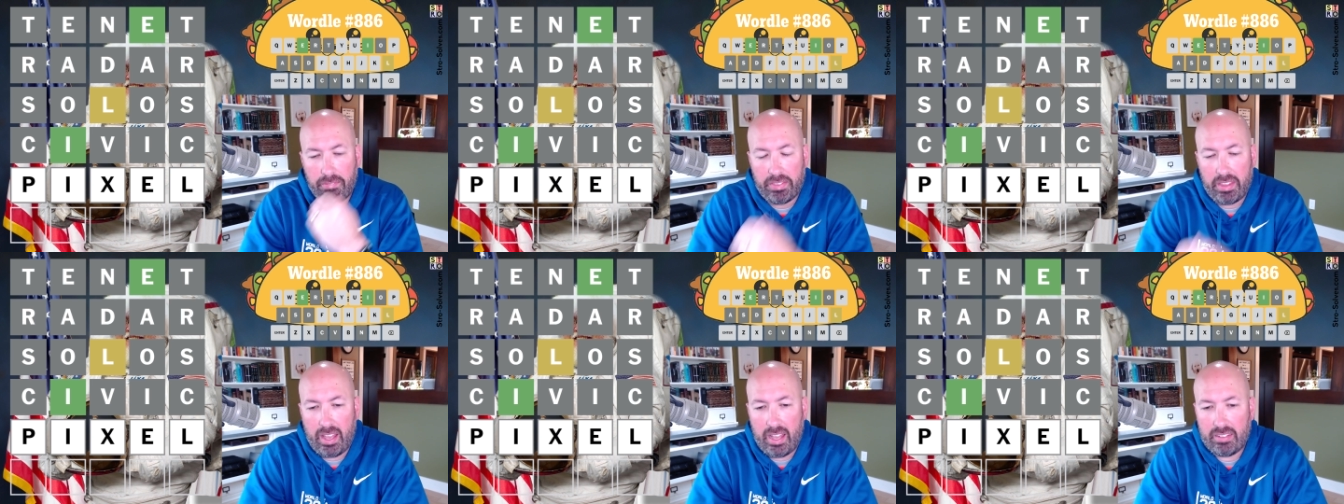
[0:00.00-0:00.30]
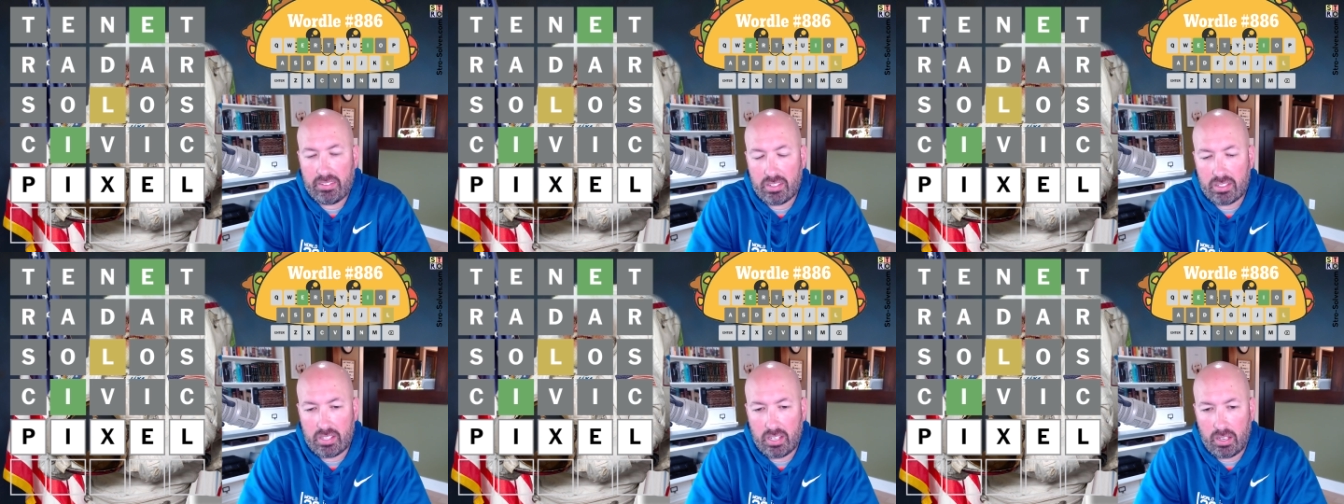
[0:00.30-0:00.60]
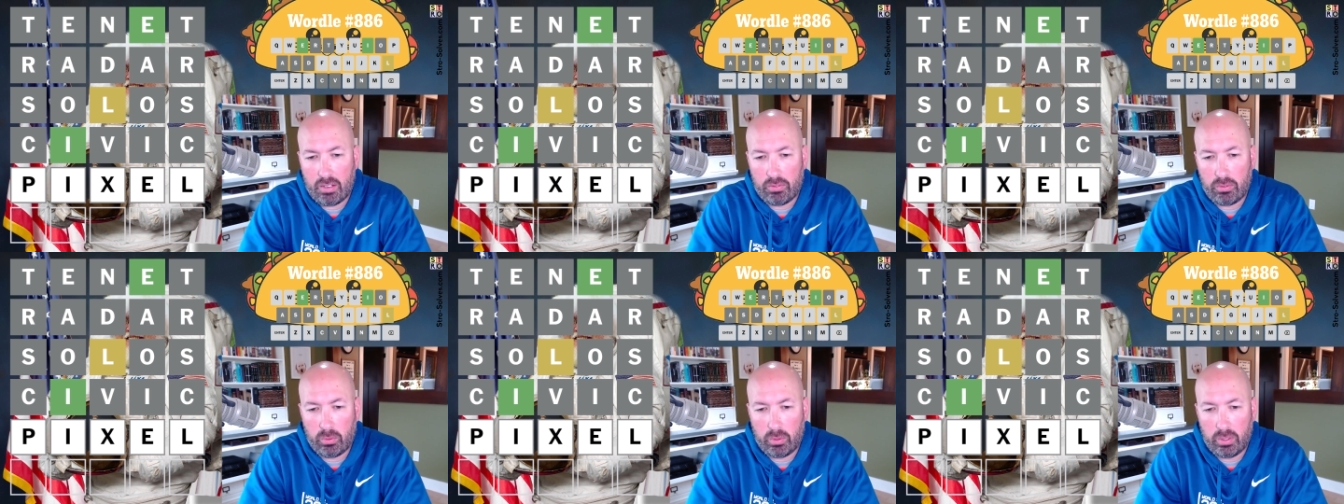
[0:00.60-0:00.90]
That's a
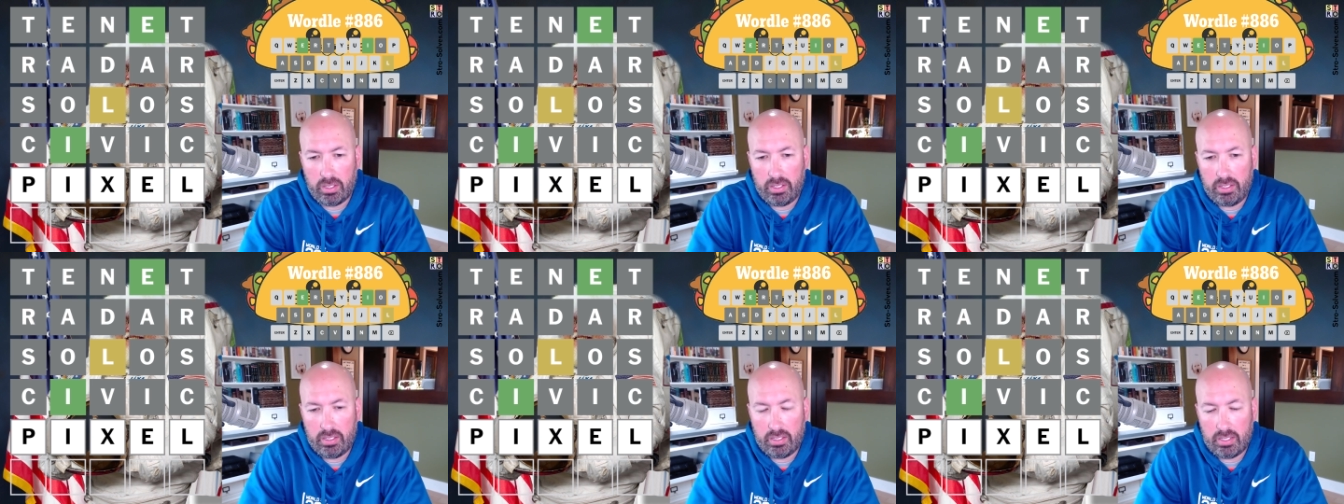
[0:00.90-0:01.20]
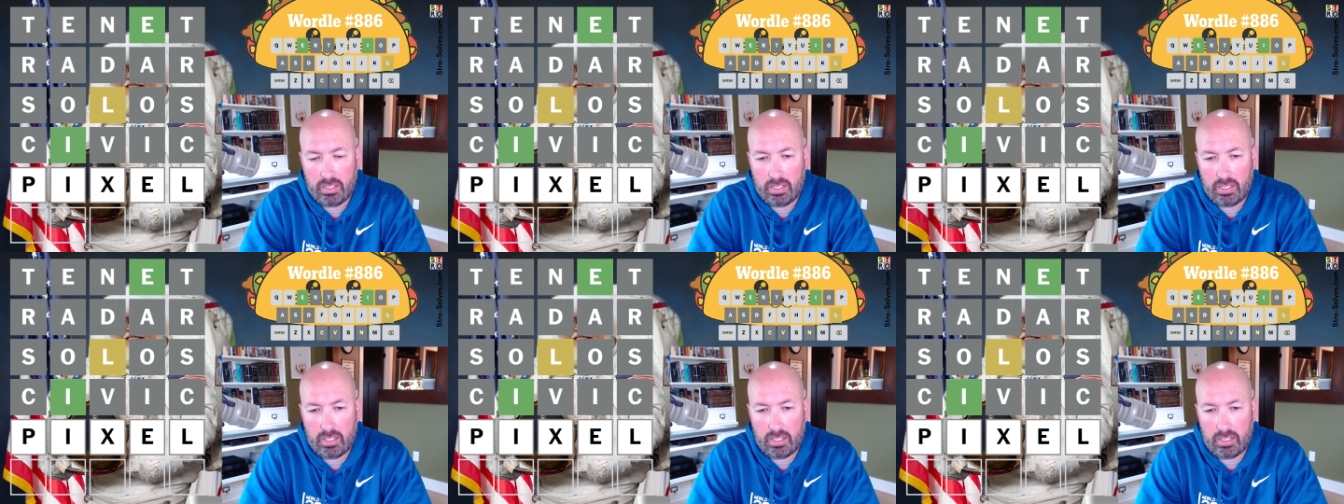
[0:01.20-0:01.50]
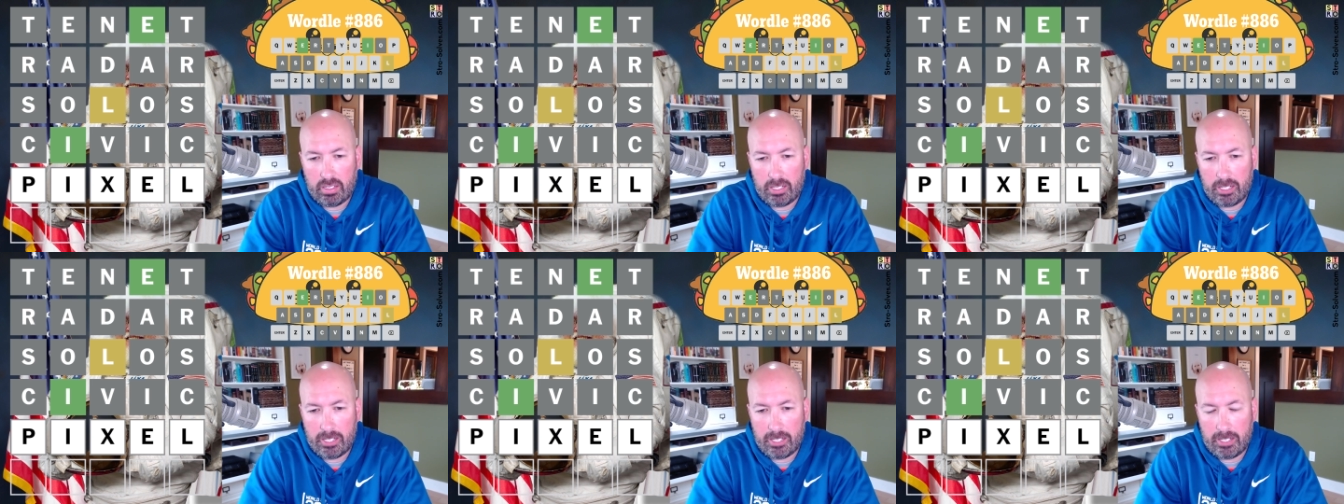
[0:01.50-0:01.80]
tough one.
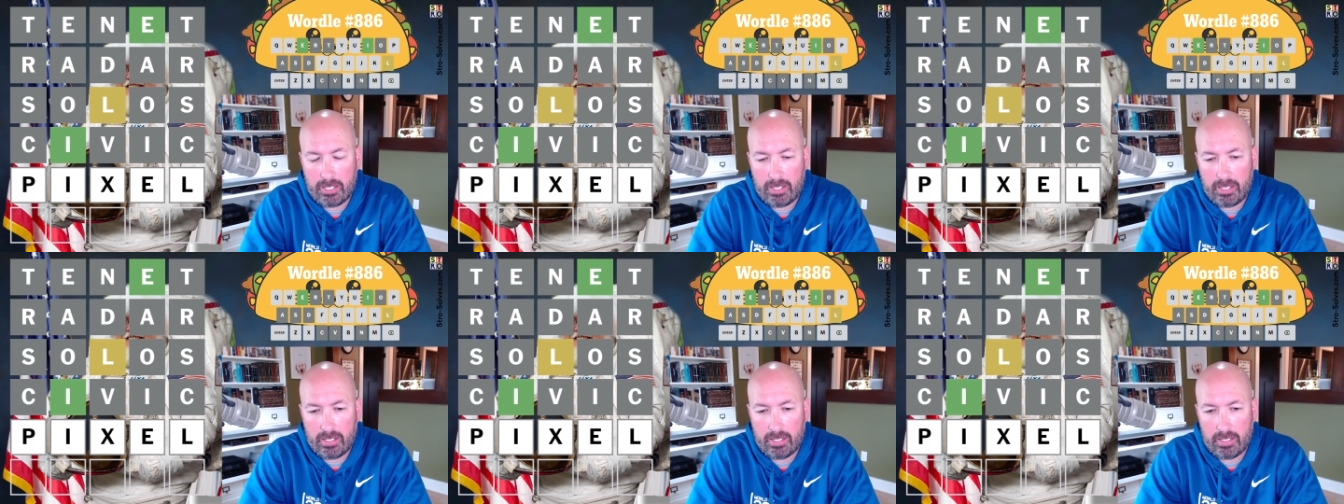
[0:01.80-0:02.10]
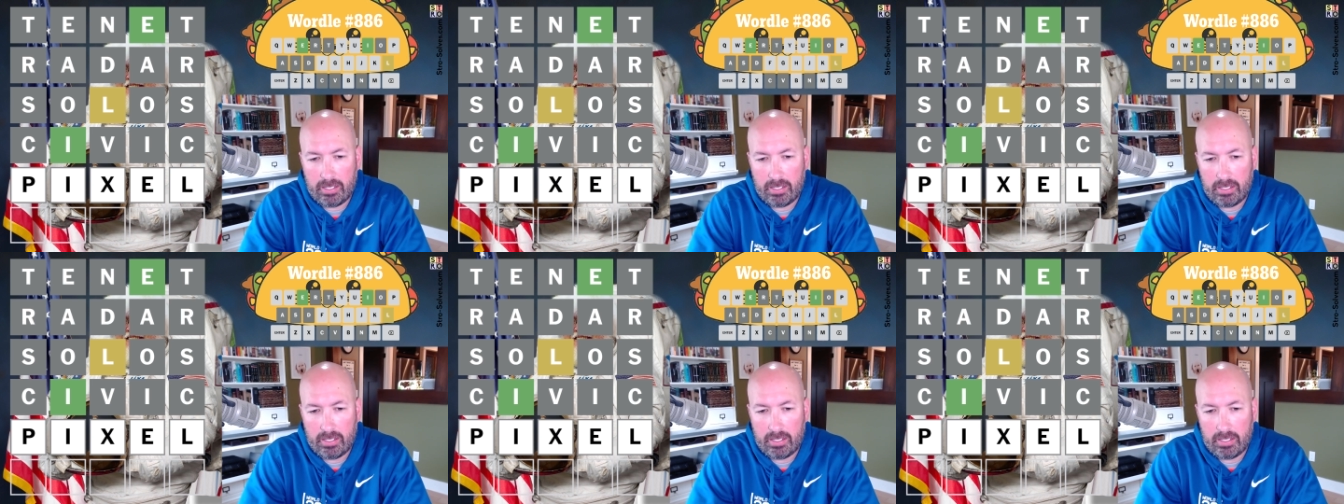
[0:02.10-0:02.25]
Uh,